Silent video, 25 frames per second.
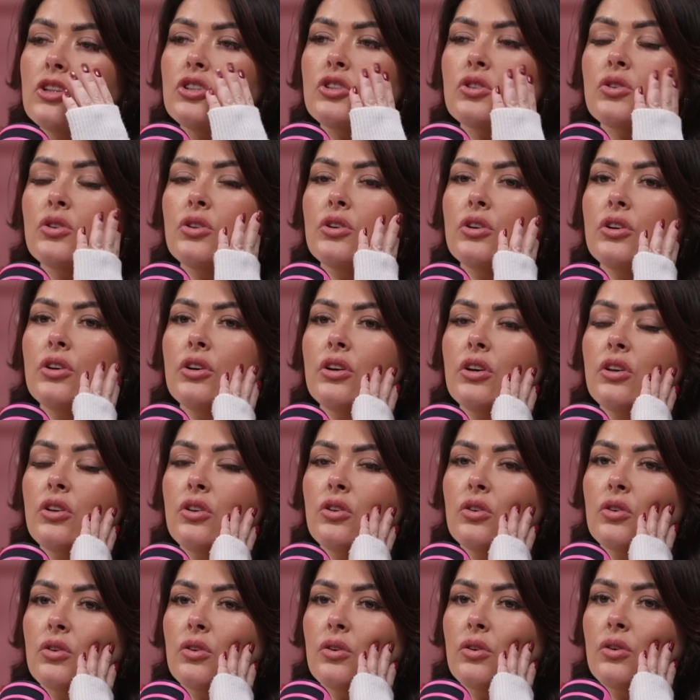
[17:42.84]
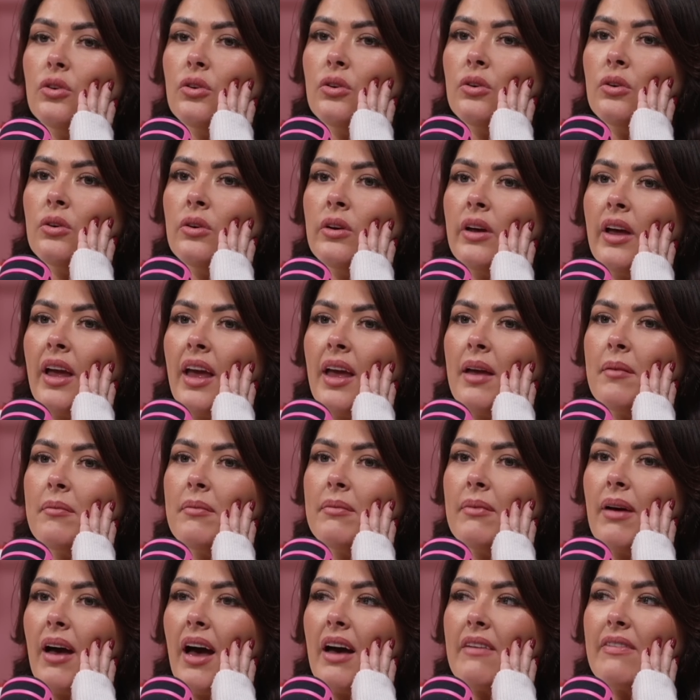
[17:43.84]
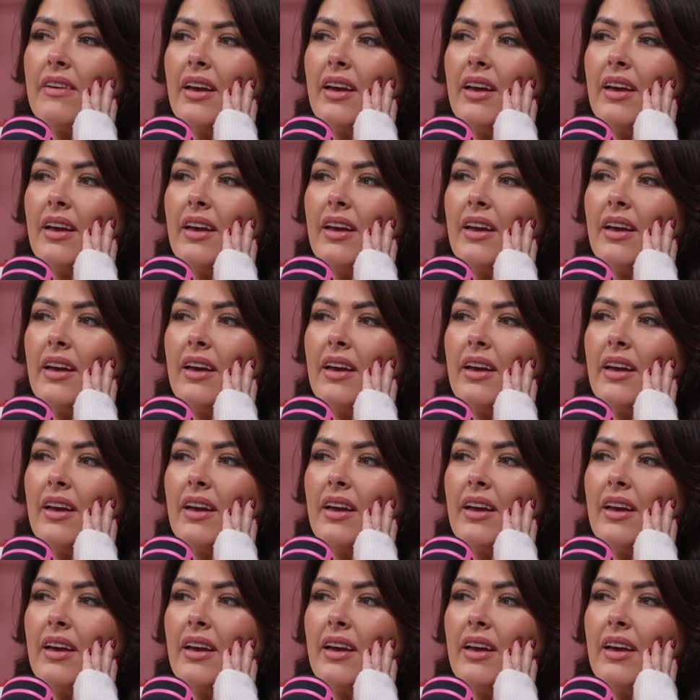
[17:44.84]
Do you have